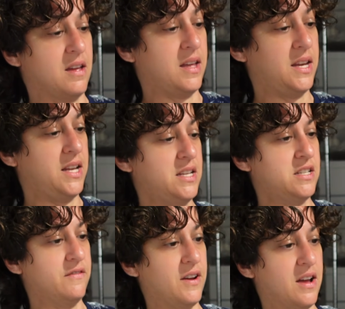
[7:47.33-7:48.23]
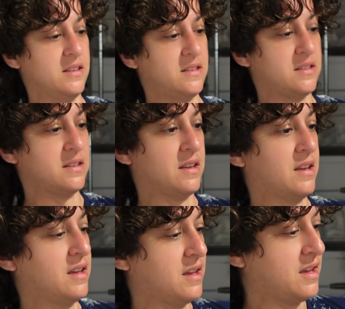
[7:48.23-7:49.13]
In each of us,
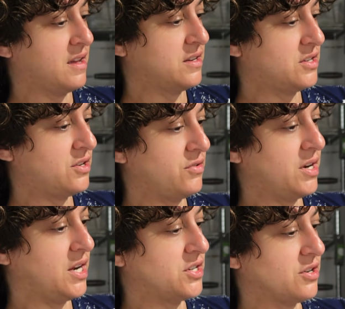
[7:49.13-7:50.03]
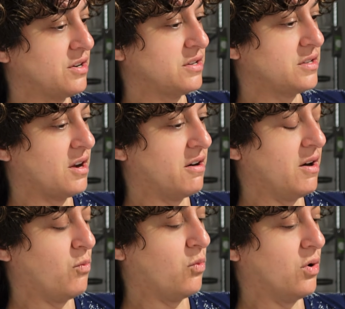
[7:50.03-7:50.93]
2 natures are
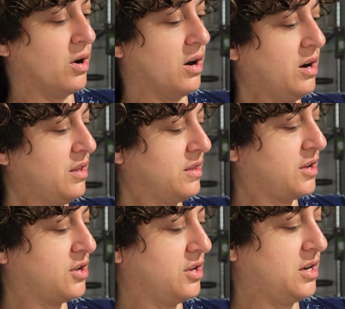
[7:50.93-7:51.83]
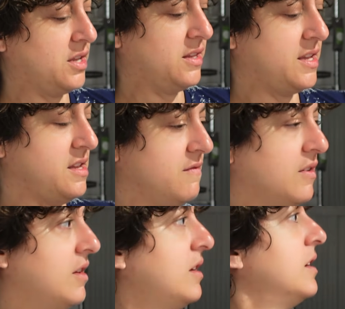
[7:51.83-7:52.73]
at war, the good and the
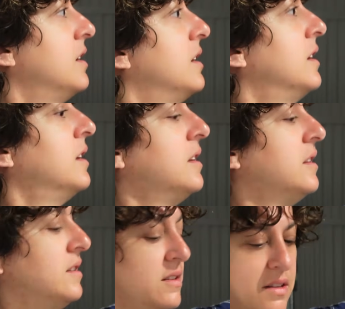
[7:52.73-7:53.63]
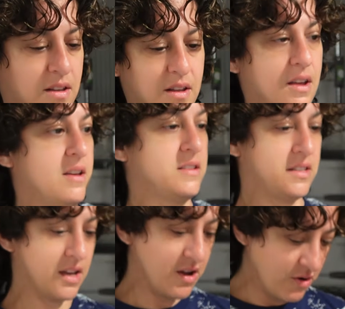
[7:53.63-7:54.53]
evil.
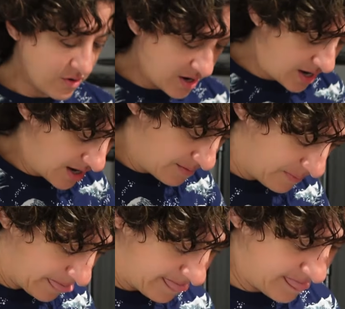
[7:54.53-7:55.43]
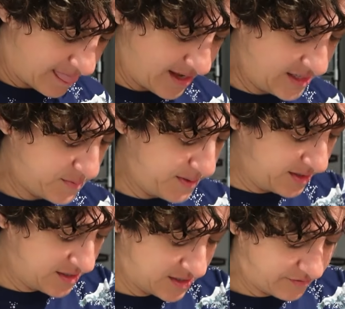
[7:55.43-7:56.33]
So it's been
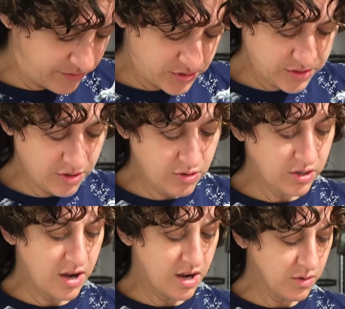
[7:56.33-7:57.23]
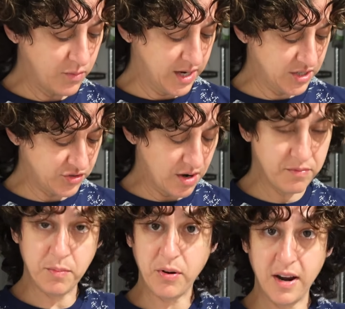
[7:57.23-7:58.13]
listed for so long, we had dropped
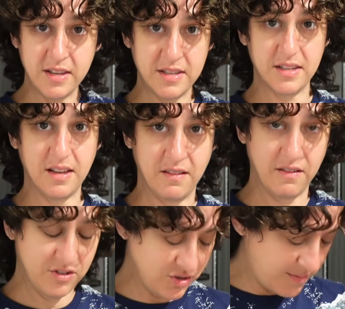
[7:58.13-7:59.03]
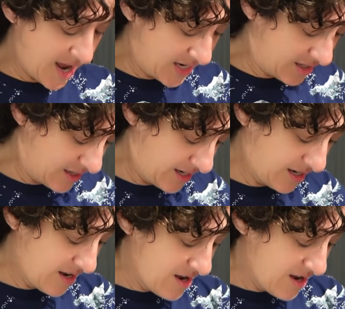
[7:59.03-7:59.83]
the price dramatically